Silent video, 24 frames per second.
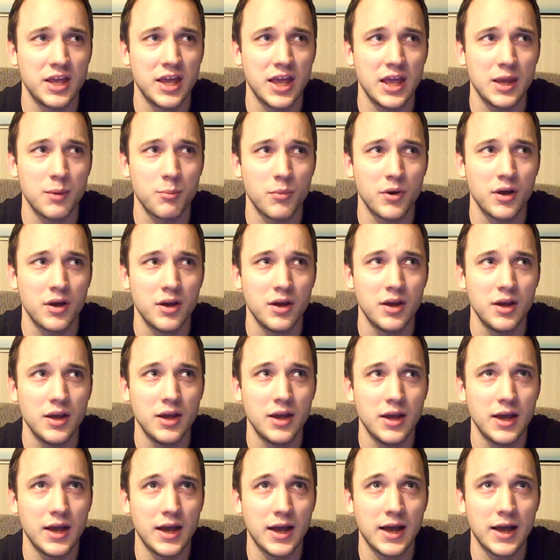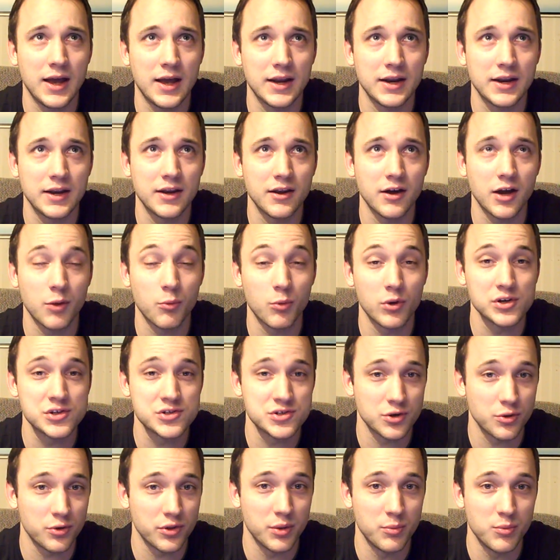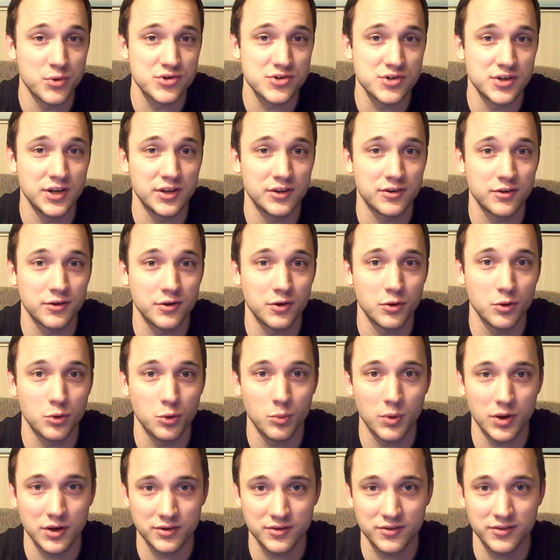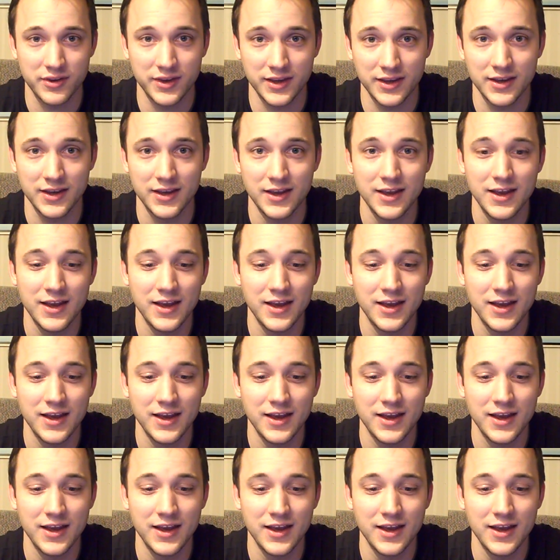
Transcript: game, and I will show the machine to you once the